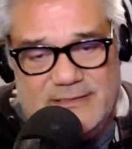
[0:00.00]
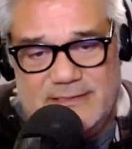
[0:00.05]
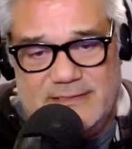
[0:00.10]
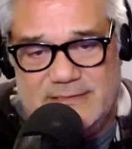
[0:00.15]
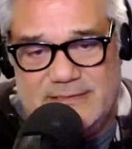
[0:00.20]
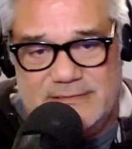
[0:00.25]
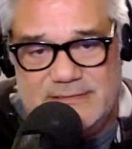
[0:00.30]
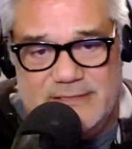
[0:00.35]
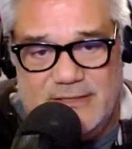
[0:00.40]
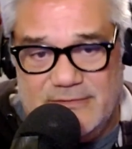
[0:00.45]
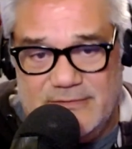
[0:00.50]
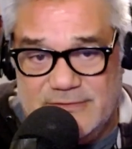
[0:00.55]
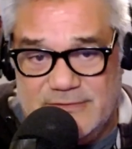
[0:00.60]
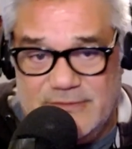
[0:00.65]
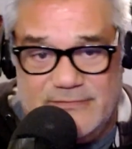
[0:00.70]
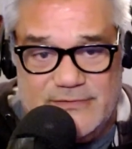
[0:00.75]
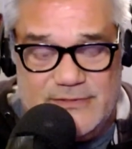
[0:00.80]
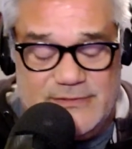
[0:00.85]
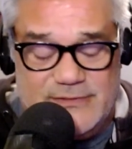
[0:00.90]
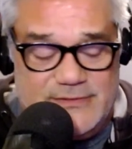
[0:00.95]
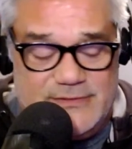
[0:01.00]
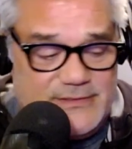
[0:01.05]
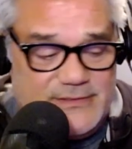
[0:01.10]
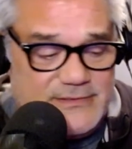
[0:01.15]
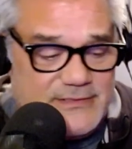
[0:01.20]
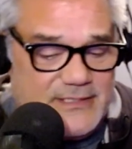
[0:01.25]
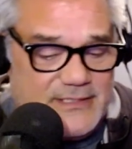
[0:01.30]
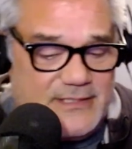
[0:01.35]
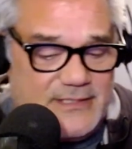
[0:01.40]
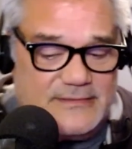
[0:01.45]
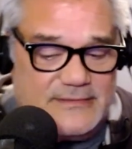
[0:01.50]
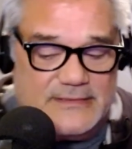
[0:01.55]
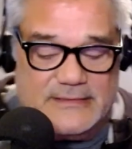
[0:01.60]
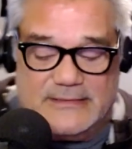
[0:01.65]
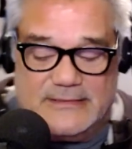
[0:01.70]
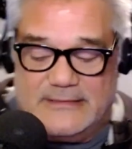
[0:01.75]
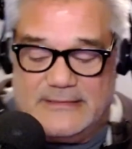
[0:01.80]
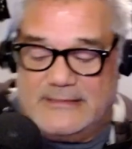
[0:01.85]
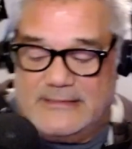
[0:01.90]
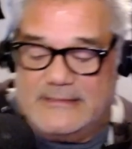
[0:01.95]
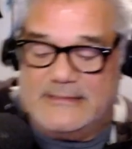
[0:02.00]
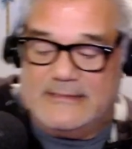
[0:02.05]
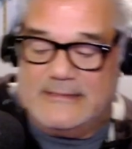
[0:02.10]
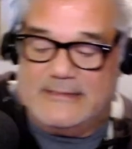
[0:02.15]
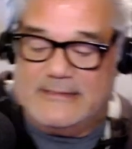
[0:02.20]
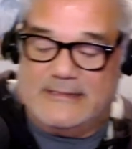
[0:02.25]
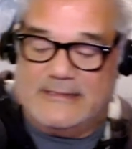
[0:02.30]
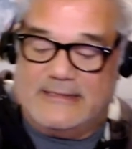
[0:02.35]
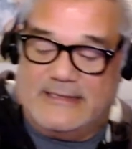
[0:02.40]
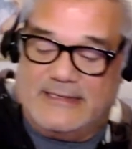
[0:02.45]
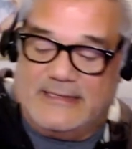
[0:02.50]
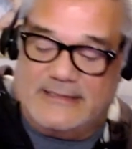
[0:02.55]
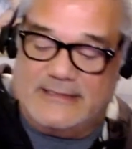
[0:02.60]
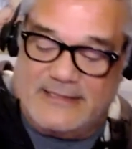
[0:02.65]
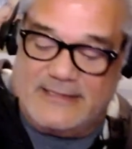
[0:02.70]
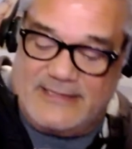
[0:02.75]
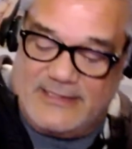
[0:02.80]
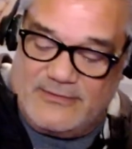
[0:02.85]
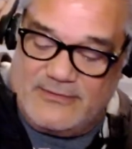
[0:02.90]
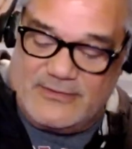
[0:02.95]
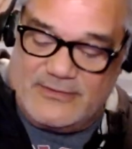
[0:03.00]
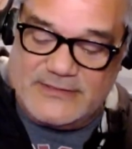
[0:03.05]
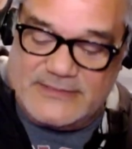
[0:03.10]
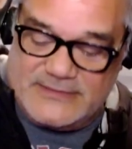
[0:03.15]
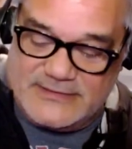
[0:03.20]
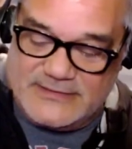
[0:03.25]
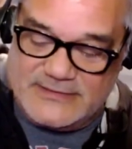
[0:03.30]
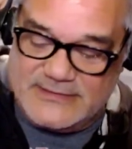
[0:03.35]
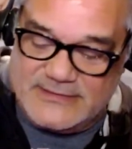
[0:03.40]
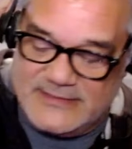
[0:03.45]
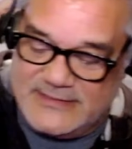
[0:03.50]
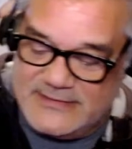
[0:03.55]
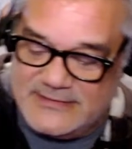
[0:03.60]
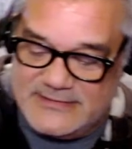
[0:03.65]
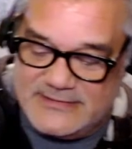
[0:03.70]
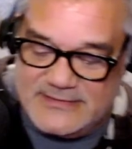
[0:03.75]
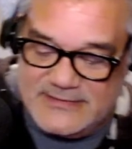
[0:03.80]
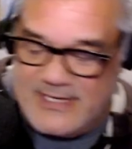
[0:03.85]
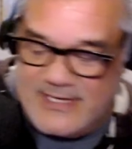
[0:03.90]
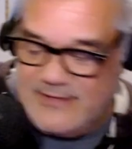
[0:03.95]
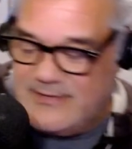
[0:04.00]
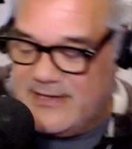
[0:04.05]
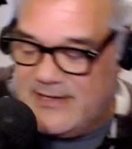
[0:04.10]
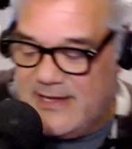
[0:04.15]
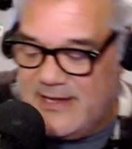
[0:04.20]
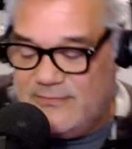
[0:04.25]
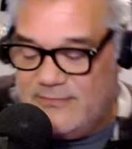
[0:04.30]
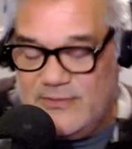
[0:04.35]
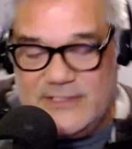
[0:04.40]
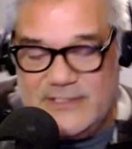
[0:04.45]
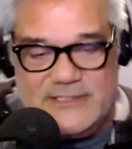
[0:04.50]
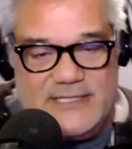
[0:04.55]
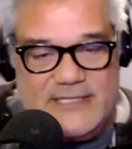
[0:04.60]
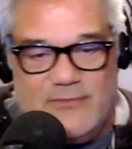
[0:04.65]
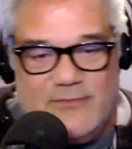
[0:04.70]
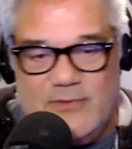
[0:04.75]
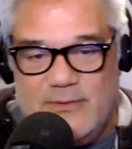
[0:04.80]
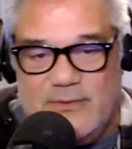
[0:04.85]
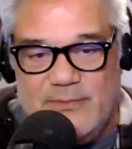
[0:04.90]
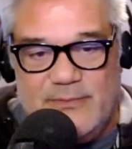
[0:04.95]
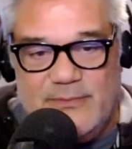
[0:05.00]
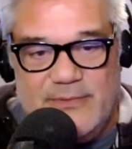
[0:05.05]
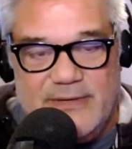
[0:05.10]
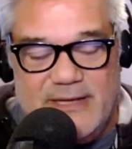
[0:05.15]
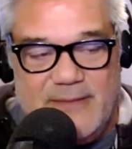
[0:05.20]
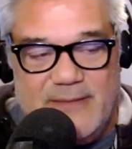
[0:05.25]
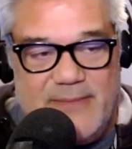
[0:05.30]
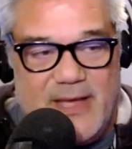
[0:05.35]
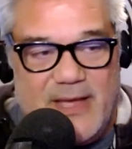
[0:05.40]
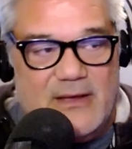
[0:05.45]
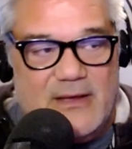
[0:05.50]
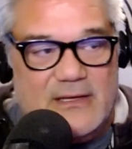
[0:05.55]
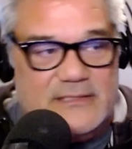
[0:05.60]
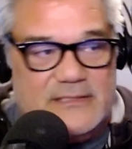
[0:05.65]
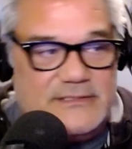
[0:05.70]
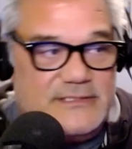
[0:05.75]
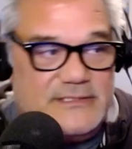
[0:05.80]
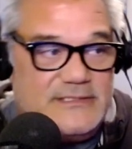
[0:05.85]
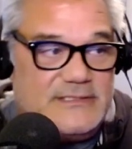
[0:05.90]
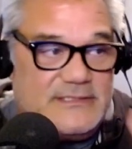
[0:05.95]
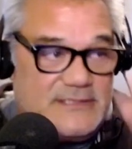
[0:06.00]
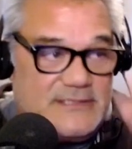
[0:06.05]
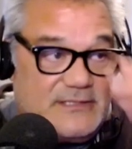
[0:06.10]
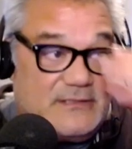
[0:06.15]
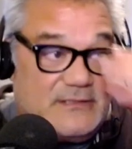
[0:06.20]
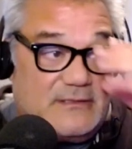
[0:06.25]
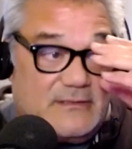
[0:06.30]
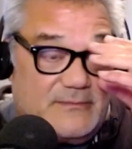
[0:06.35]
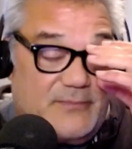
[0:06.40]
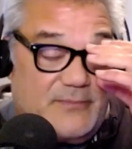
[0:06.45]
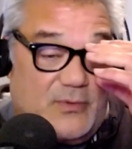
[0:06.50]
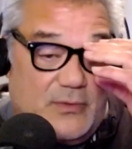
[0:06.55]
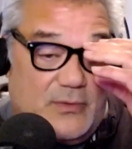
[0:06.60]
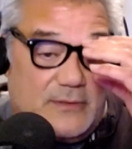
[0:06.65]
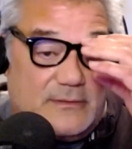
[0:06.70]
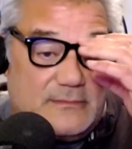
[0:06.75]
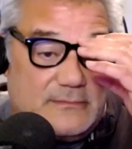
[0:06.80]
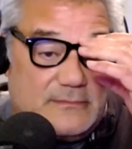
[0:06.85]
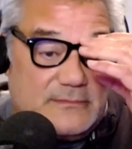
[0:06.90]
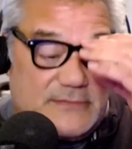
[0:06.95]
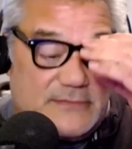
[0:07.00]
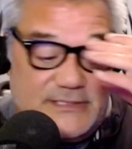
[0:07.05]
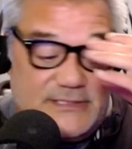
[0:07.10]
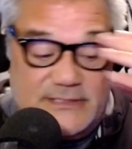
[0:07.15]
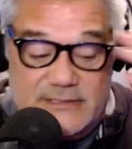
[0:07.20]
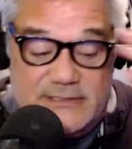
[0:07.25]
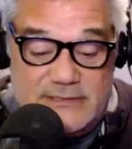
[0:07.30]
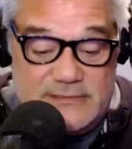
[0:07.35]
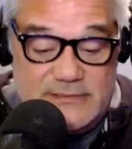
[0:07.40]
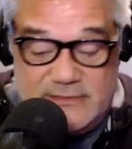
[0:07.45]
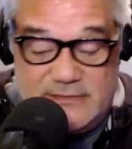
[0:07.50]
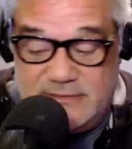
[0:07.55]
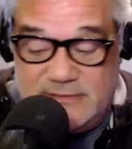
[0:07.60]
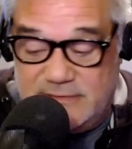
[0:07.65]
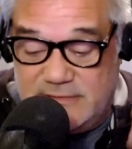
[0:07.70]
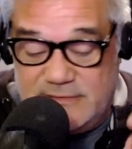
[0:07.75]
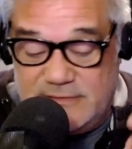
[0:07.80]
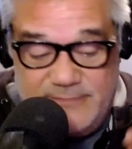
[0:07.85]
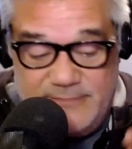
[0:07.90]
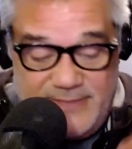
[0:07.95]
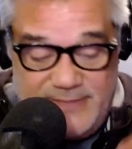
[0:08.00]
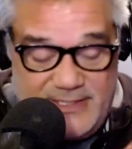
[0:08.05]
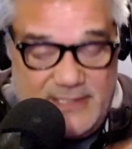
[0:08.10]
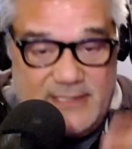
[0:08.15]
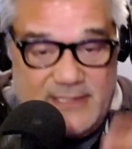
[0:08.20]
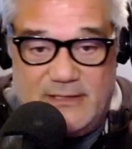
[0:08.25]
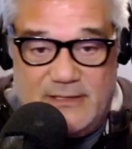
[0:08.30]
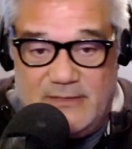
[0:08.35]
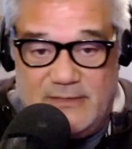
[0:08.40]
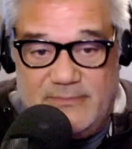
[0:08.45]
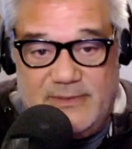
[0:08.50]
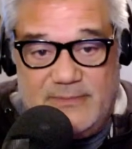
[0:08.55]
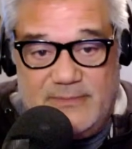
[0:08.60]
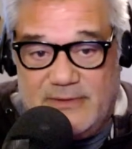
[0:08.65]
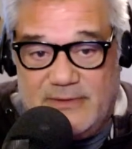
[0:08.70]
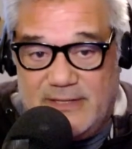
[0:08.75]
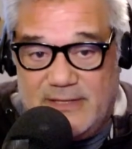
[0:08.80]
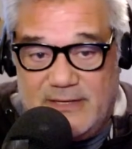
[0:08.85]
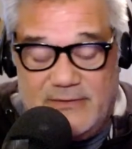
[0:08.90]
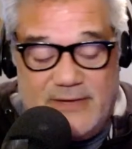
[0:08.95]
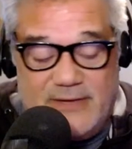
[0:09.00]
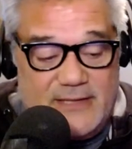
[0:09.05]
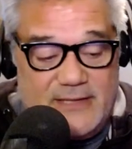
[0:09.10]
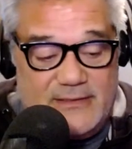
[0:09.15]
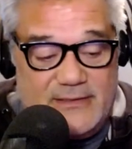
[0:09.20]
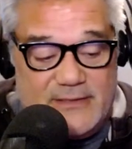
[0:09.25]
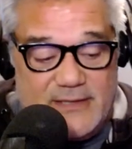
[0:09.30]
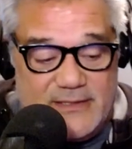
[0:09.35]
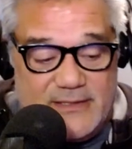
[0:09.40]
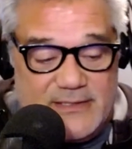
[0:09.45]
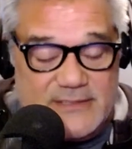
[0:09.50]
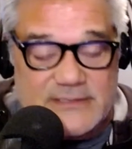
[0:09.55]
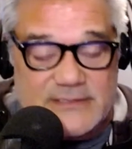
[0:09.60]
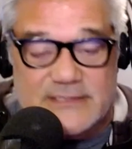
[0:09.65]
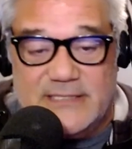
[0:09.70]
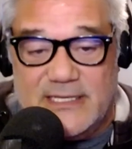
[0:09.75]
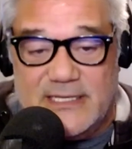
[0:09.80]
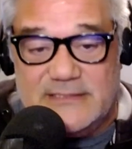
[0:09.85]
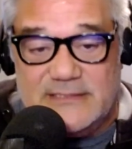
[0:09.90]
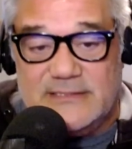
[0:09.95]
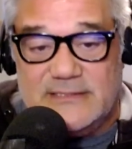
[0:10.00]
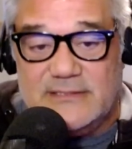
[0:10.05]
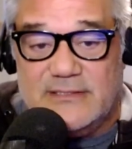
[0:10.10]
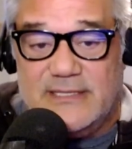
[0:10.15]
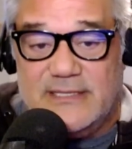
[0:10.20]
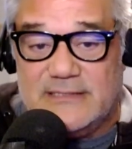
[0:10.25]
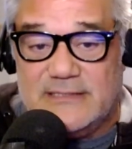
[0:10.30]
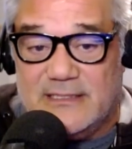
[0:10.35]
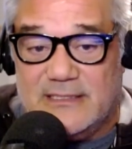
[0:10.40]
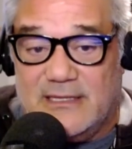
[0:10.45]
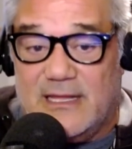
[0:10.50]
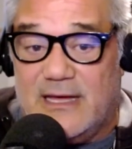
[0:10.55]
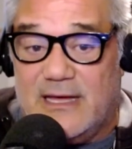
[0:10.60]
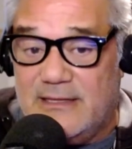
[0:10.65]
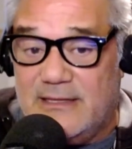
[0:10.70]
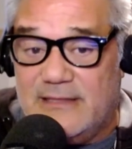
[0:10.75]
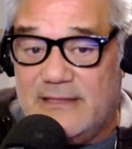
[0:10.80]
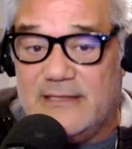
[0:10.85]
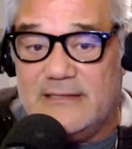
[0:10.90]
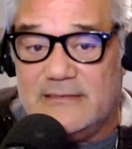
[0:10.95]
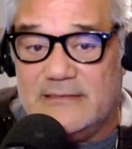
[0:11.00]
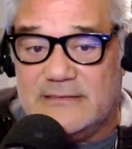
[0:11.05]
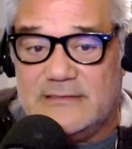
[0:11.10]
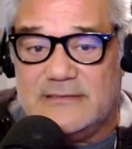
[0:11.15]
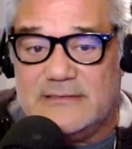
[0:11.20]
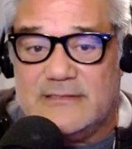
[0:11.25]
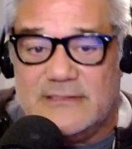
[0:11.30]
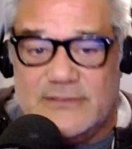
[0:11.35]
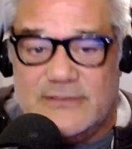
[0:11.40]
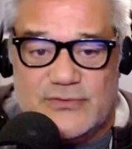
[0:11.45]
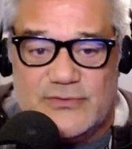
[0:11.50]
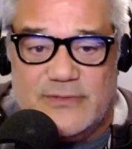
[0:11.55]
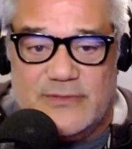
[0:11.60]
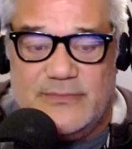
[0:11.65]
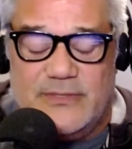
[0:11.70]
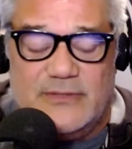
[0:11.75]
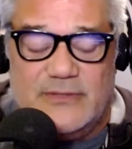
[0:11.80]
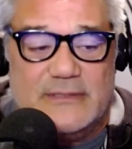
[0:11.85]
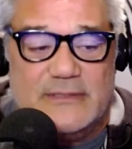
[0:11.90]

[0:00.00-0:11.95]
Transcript: It's it's over 2 years now. And the thing is I wish that woman would get back on. She's still important. She's, to me and other people that are out there, I think she still has a lot of things to contribute.